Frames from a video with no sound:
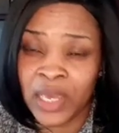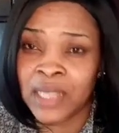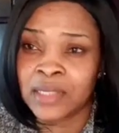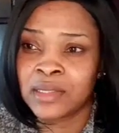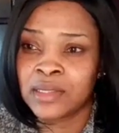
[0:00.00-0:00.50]

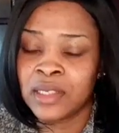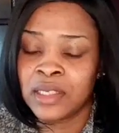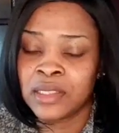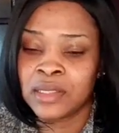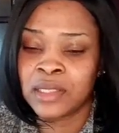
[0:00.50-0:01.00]
as
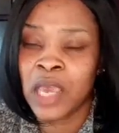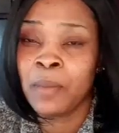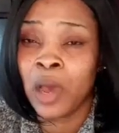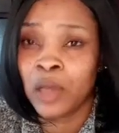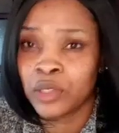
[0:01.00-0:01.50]
it
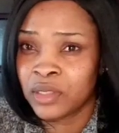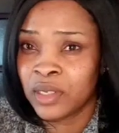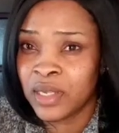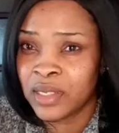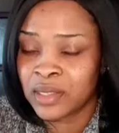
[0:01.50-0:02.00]
came out in the
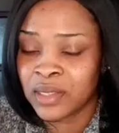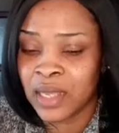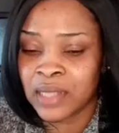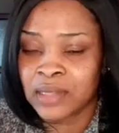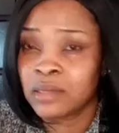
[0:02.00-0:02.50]
list
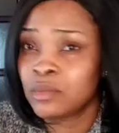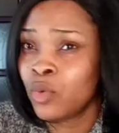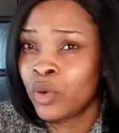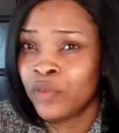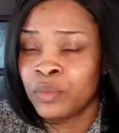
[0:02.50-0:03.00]
as
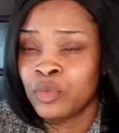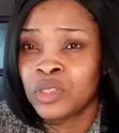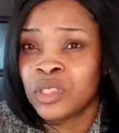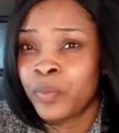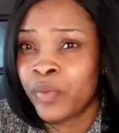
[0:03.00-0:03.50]
one of the
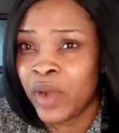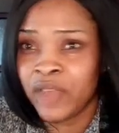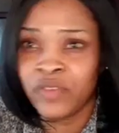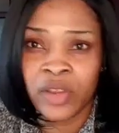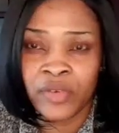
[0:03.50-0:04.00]
most
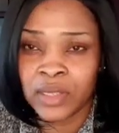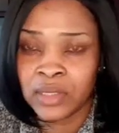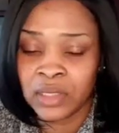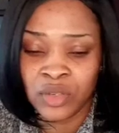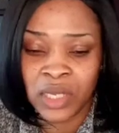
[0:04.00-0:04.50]
deprived
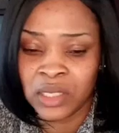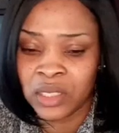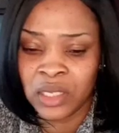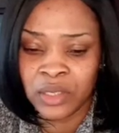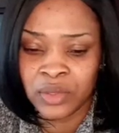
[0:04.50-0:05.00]
areas in the United
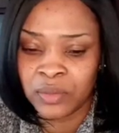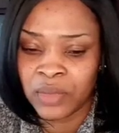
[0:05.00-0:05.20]
Kingdom.